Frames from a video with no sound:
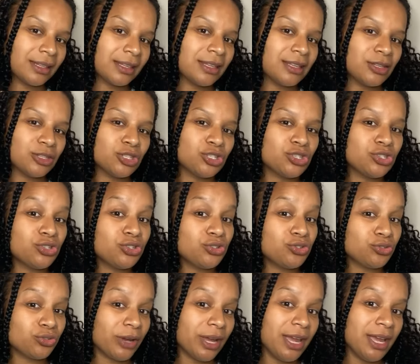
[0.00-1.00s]

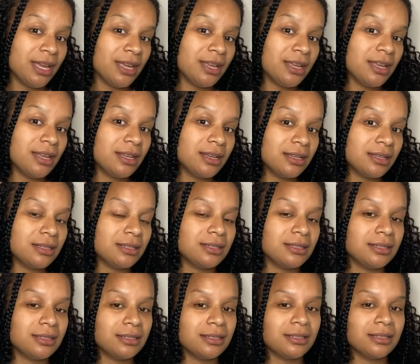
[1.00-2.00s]
Straightened.
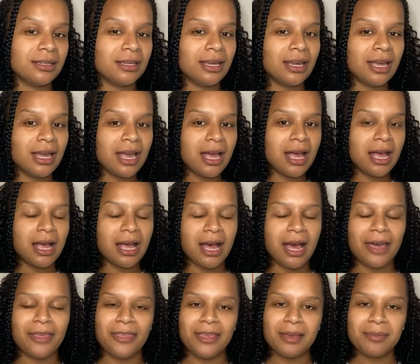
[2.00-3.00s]
I
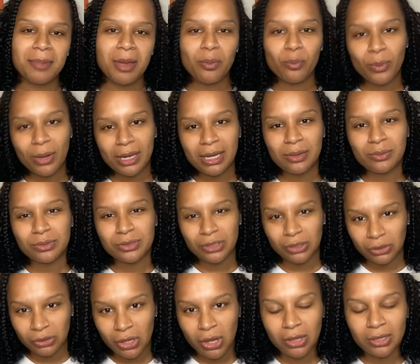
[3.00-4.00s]
think my wedding was the
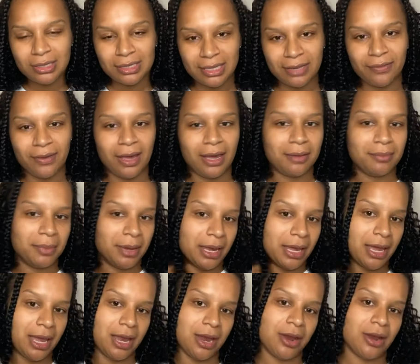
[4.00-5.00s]
longest I've had my
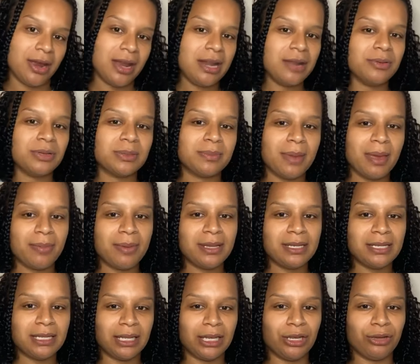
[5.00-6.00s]
hair, and it was maybe to
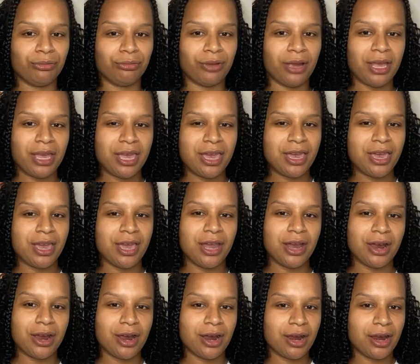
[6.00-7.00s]
like right
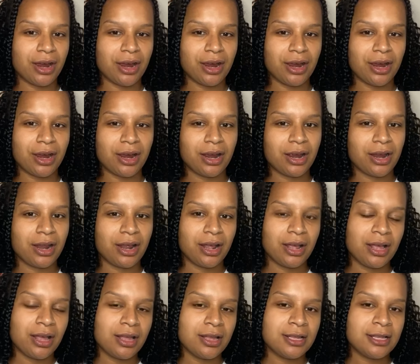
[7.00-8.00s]
here.
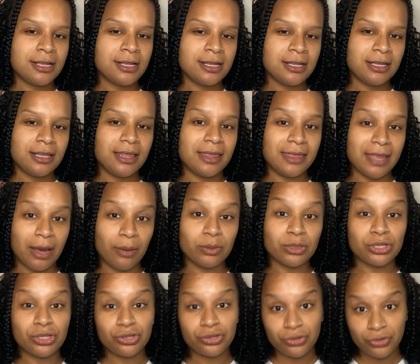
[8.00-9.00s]
And that was
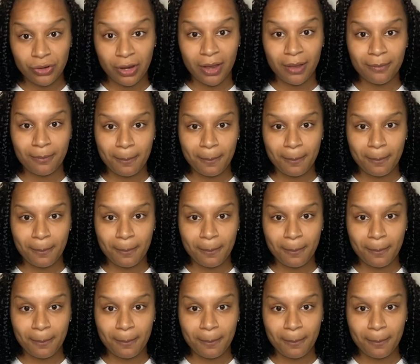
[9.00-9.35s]
straight.